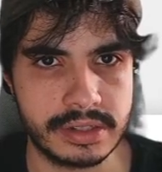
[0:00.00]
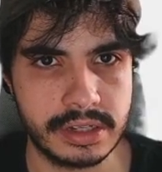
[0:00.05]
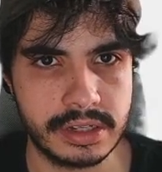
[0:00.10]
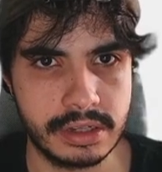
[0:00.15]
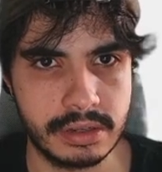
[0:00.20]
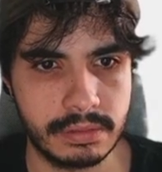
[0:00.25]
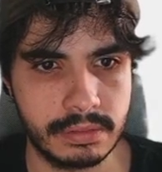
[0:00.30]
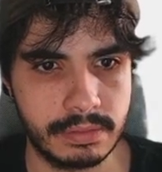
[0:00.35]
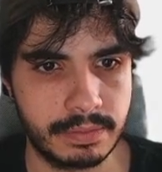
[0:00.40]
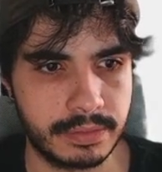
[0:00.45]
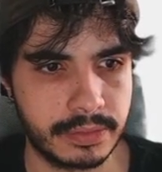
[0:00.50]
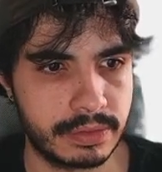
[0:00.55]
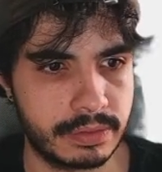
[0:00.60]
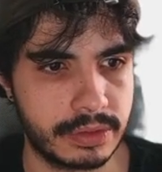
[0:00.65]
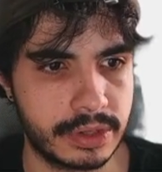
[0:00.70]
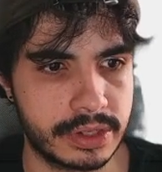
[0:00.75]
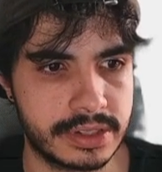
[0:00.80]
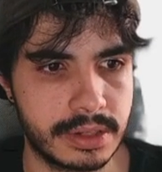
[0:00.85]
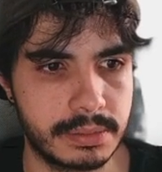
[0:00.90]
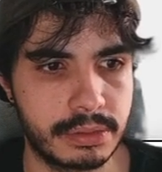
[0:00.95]
here.
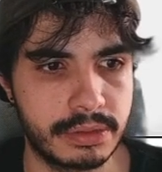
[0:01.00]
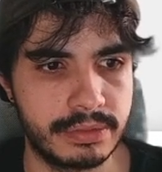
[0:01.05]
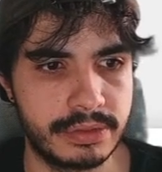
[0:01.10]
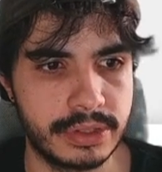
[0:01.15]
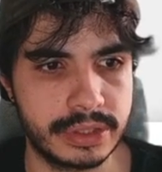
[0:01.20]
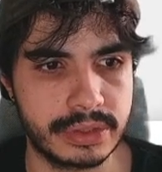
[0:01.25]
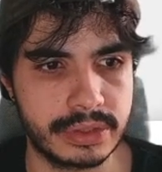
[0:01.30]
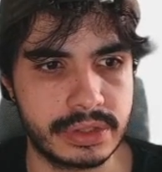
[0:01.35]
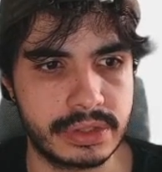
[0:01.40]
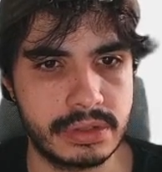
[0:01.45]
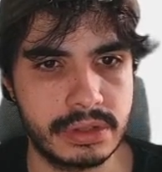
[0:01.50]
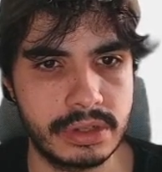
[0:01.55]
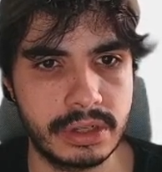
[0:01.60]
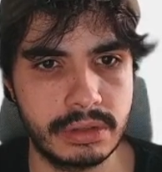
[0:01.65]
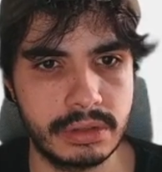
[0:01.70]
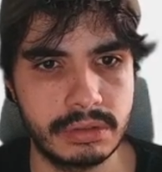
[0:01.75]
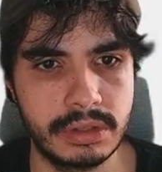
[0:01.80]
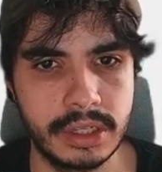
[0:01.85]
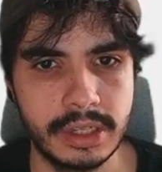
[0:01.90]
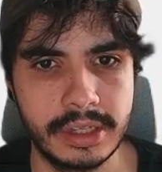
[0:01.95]
For example, Visual
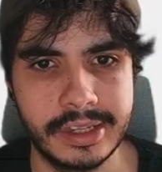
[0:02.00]
Studio.